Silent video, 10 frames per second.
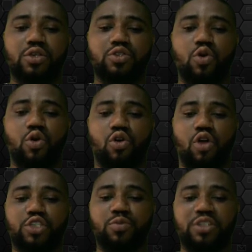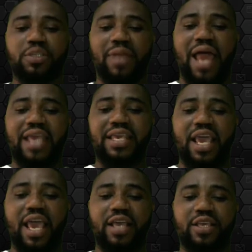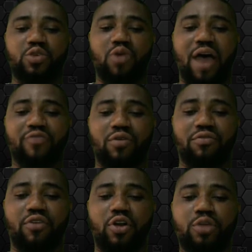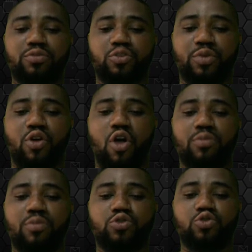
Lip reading: So cross multiply here, you have your volume to become